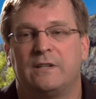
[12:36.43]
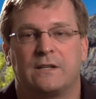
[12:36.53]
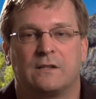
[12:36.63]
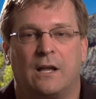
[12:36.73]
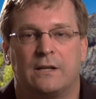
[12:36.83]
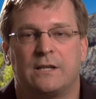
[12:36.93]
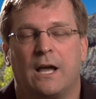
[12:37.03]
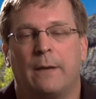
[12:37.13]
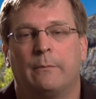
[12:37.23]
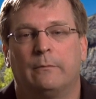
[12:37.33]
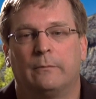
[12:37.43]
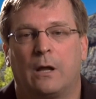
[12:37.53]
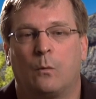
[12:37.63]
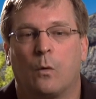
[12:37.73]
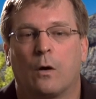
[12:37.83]
Takes a lot of time,
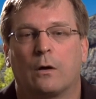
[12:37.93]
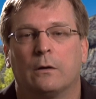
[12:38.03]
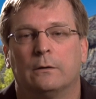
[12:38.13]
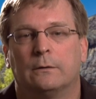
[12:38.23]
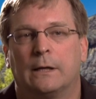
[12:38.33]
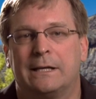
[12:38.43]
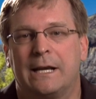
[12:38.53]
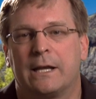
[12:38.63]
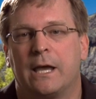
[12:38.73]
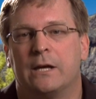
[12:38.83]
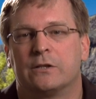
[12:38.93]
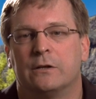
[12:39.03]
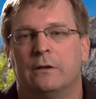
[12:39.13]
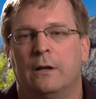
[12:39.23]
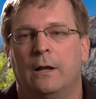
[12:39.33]
a lot of work, a lot of
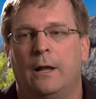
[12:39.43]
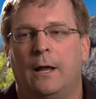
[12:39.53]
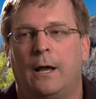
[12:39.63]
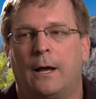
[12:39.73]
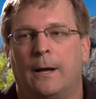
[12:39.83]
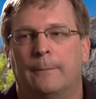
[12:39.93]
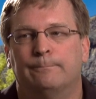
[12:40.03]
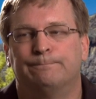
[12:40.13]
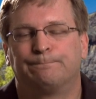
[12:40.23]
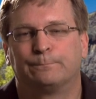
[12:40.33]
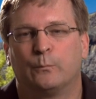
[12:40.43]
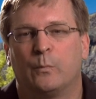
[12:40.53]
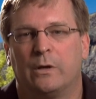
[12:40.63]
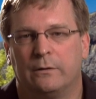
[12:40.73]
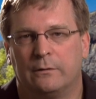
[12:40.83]
dedication, um,
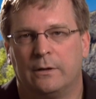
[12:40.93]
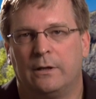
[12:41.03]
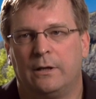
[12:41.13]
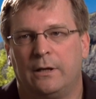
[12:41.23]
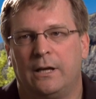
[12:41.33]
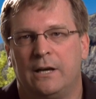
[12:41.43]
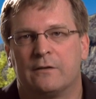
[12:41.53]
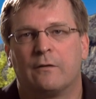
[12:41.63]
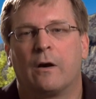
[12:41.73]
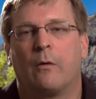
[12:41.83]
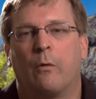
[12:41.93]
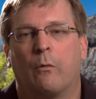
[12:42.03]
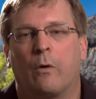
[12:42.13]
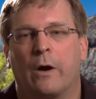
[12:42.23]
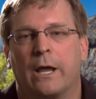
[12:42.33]
but it, it is very
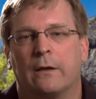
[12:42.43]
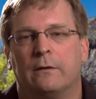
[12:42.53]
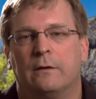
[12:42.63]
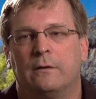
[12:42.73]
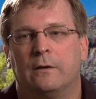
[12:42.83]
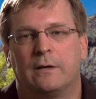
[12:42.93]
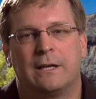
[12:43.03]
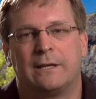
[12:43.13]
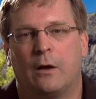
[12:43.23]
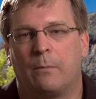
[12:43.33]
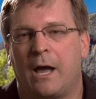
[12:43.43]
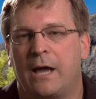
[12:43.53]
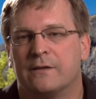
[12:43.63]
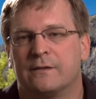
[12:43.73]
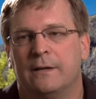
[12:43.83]
rewarding. You, you get to help
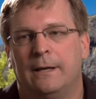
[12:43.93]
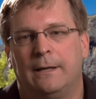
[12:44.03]
guys.